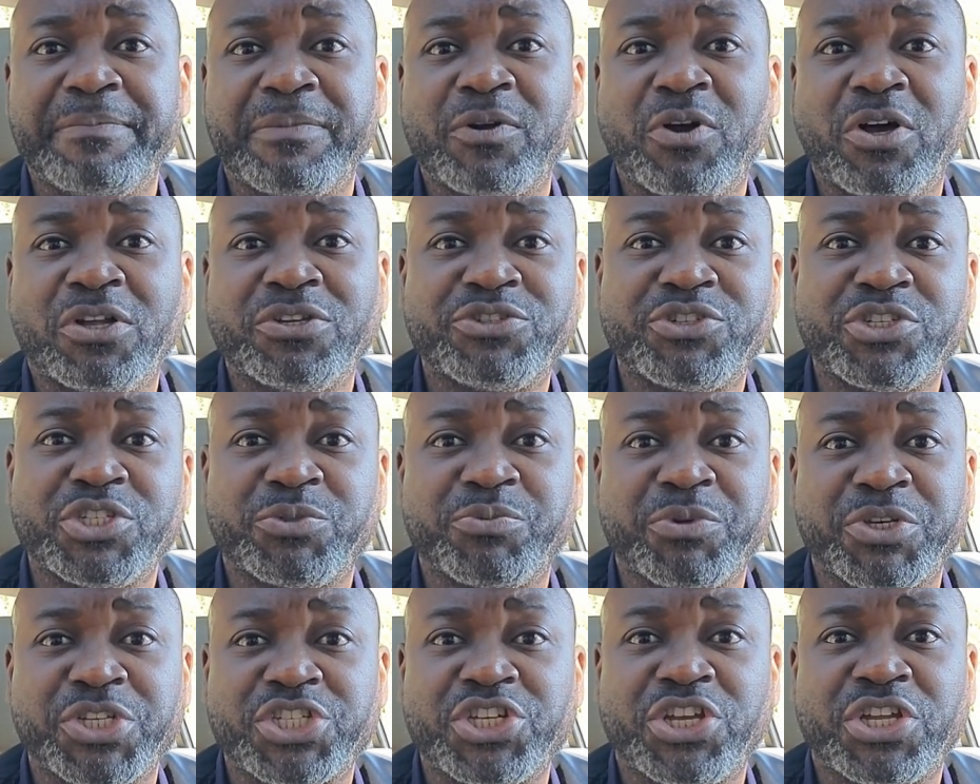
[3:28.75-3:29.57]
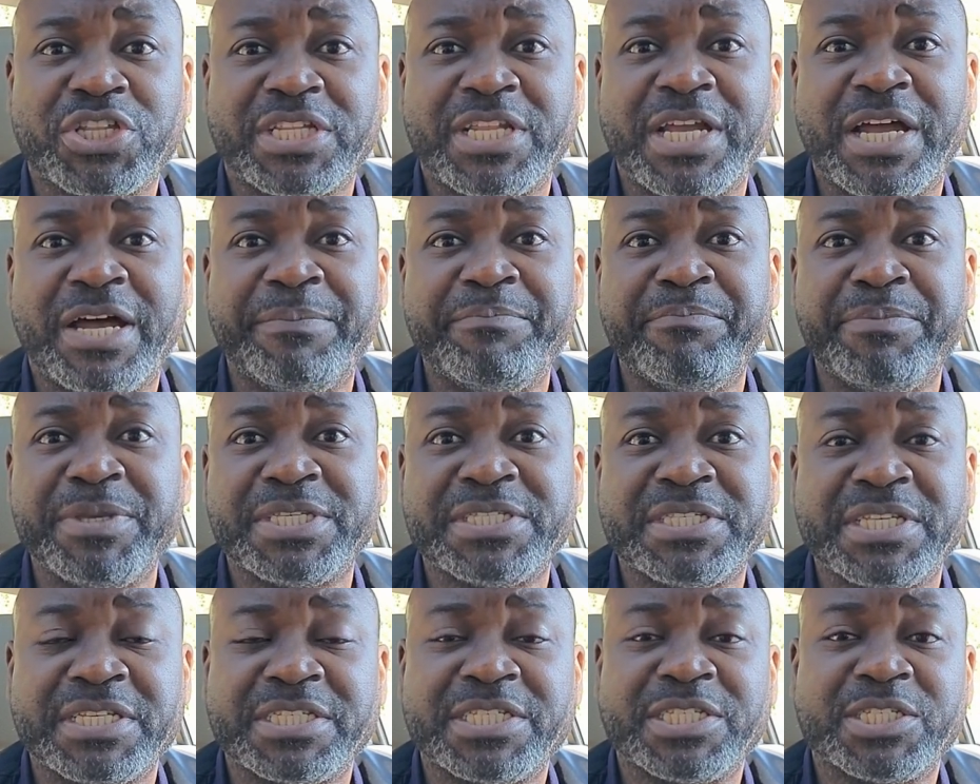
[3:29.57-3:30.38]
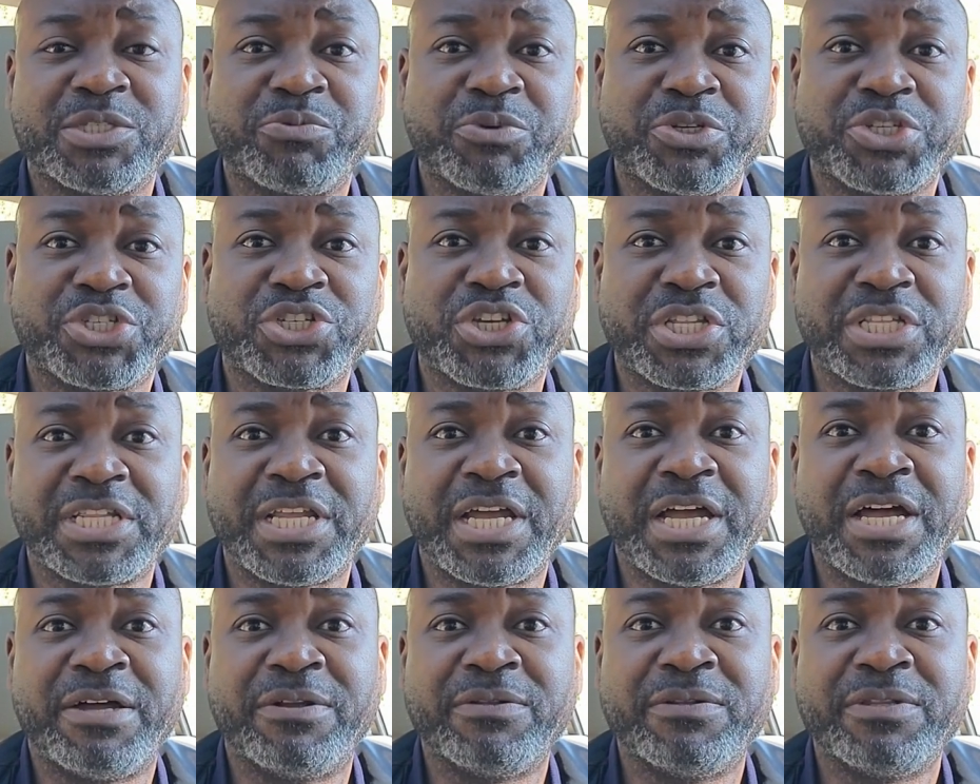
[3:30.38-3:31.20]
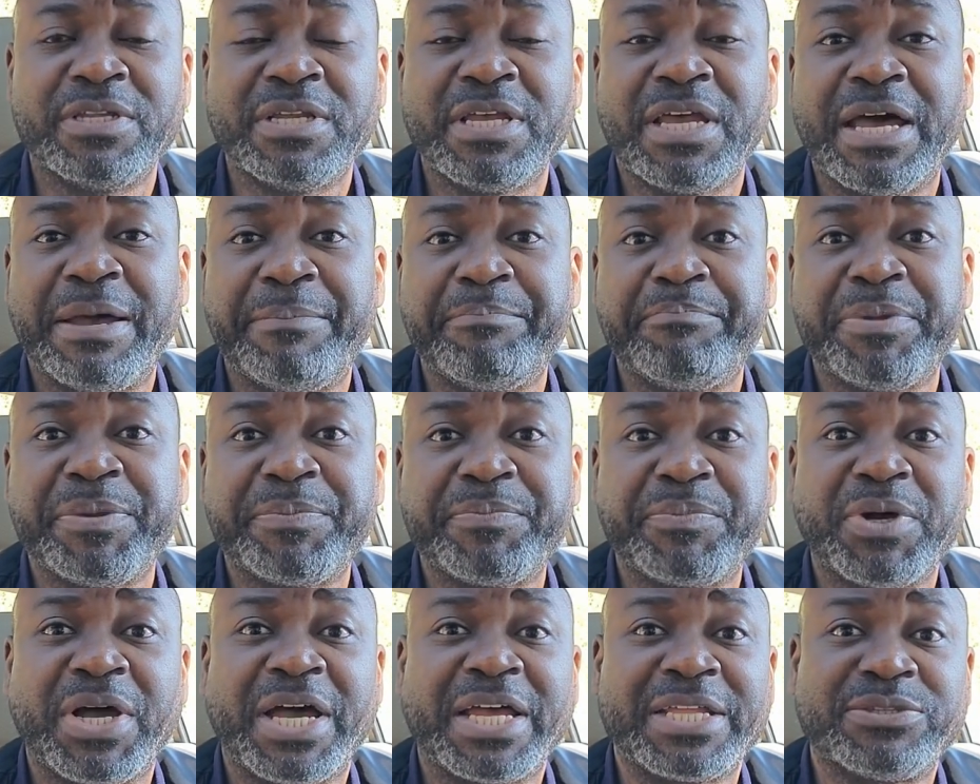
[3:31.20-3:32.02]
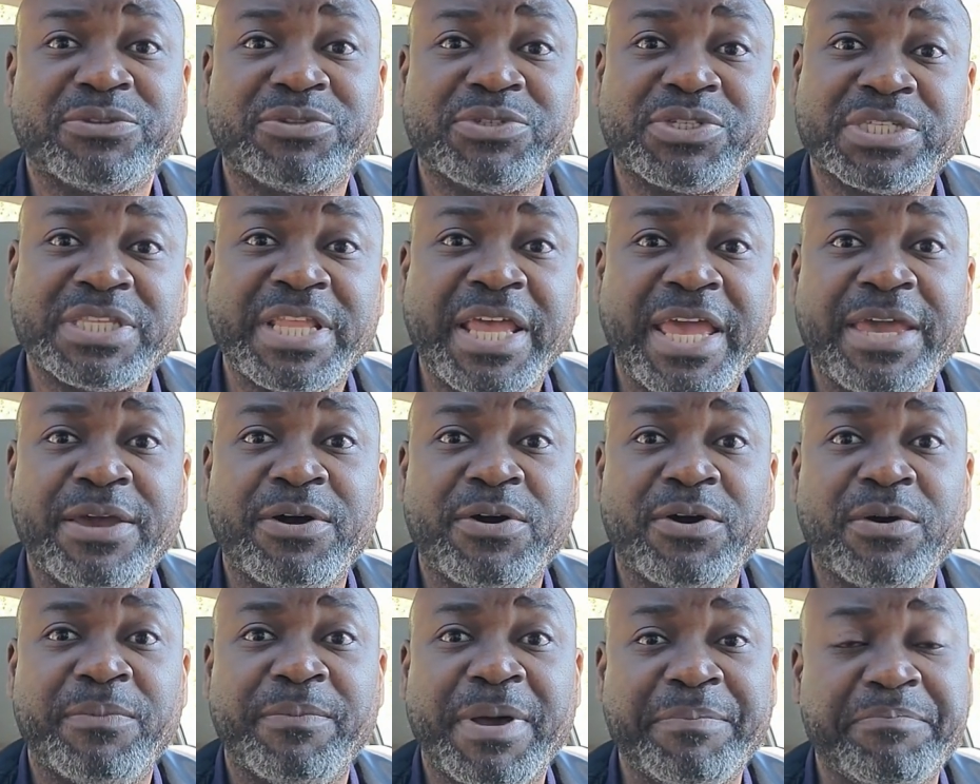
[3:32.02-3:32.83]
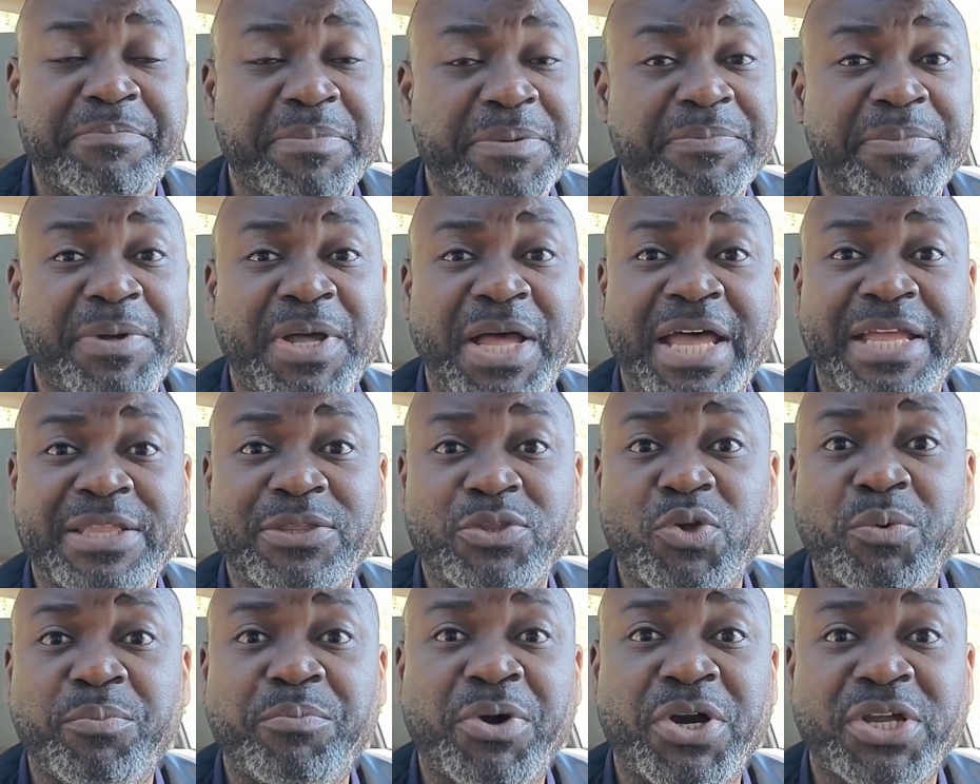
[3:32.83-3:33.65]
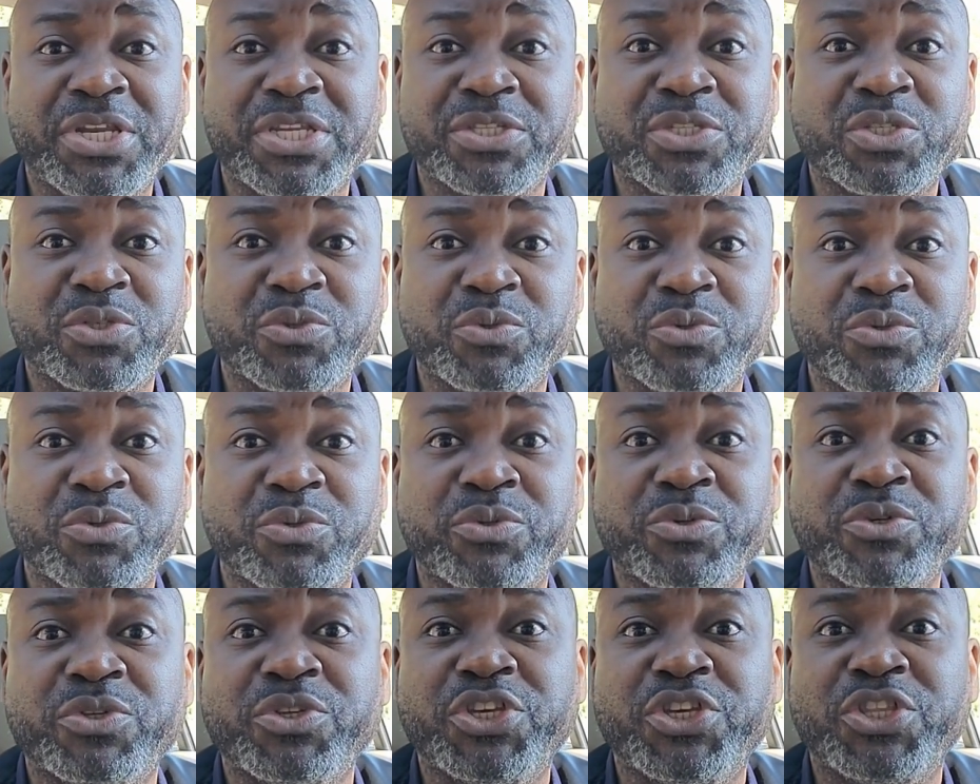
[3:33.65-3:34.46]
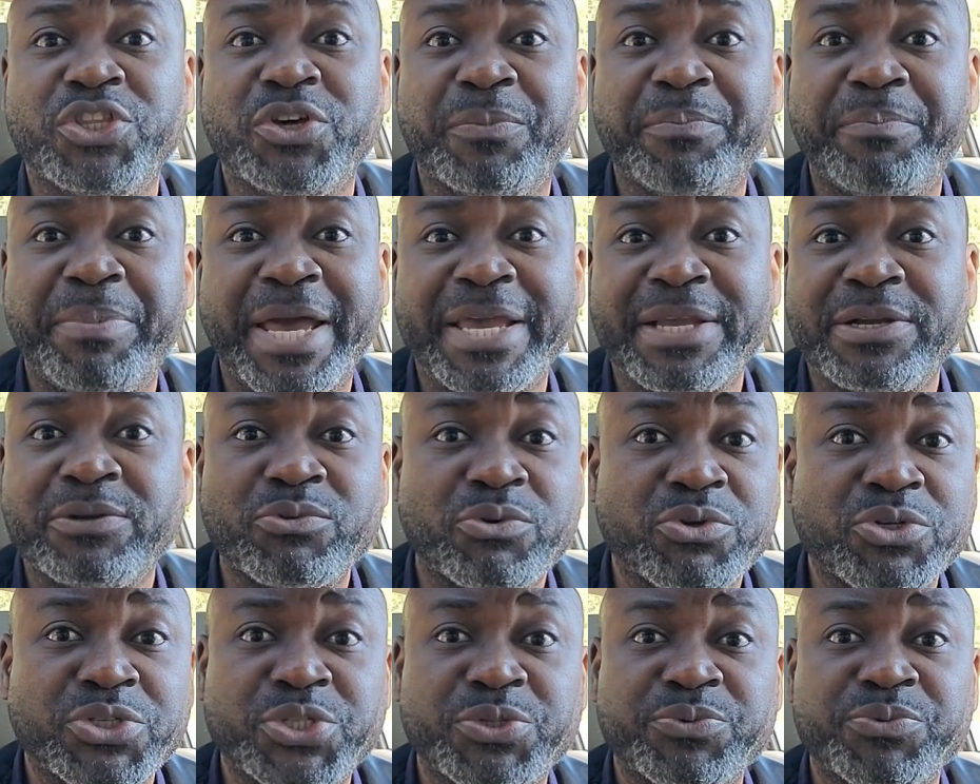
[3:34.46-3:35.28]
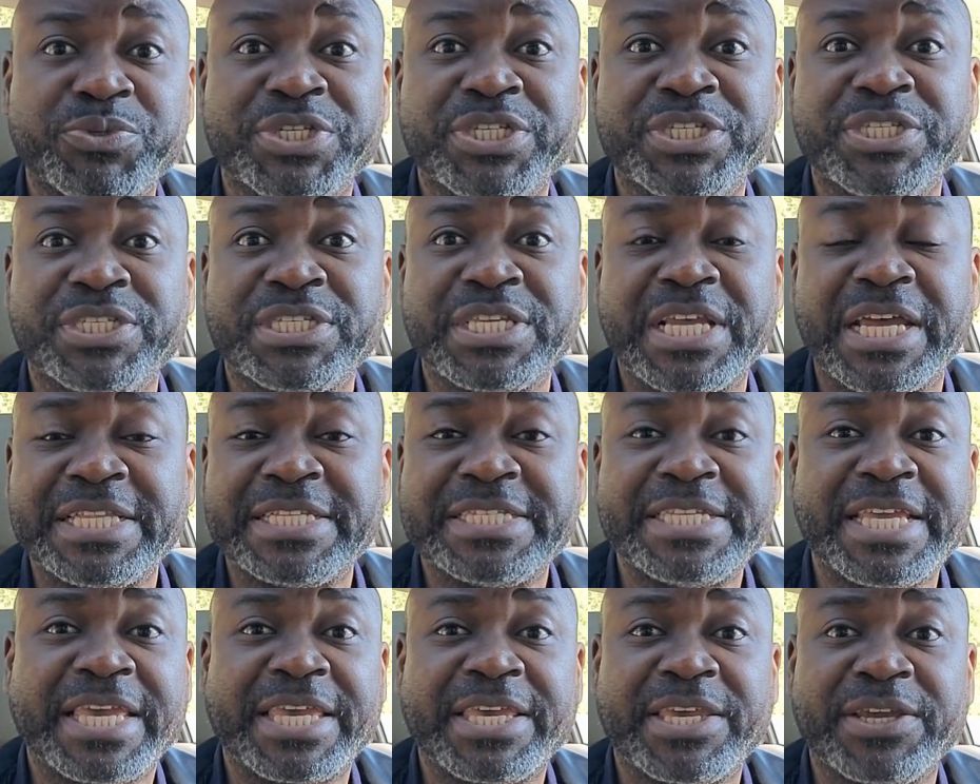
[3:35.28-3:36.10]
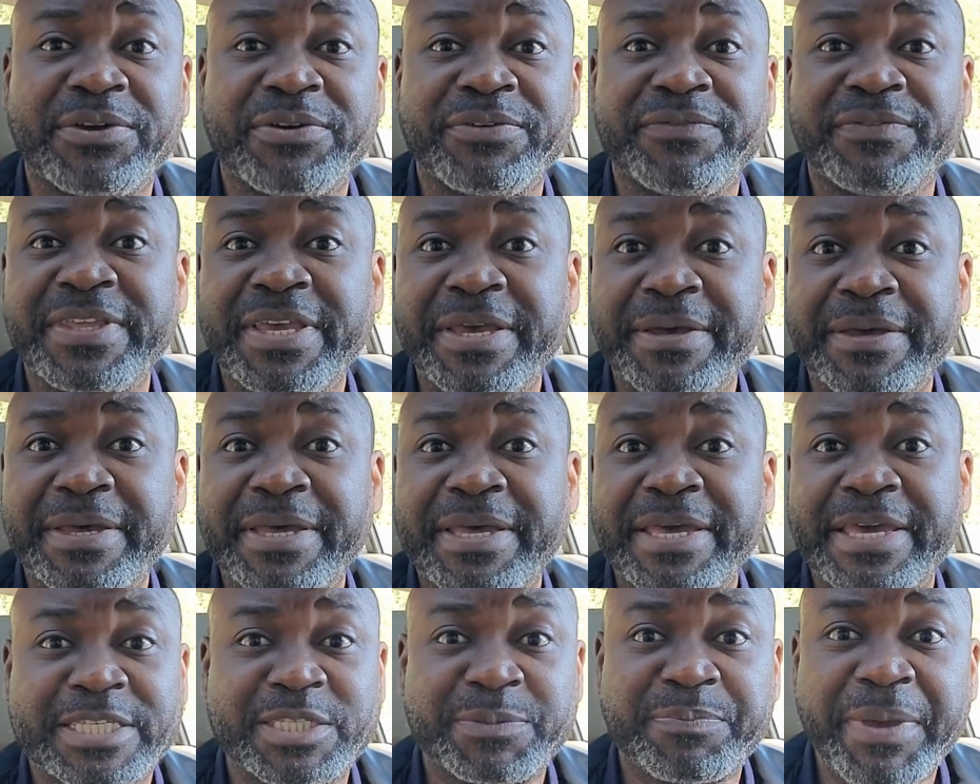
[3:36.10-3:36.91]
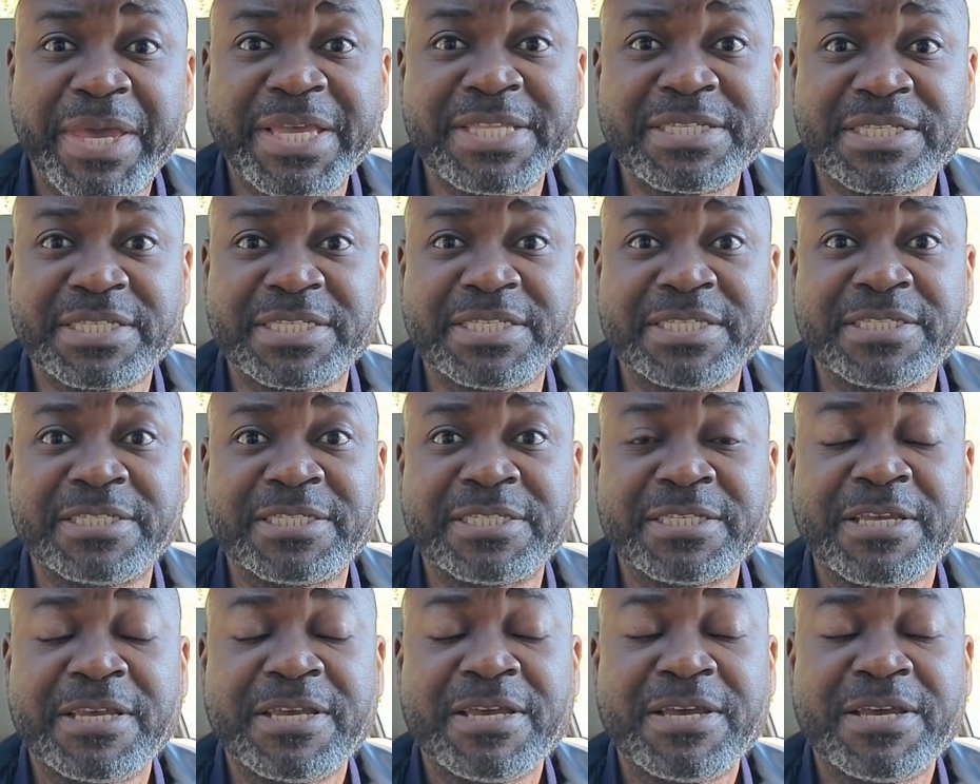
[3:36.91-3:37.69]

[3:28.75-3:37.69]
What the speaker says: countries were shut down, businesses were shut down, and people had to stay home, and people had no money to buy groceries and take care of their expenses.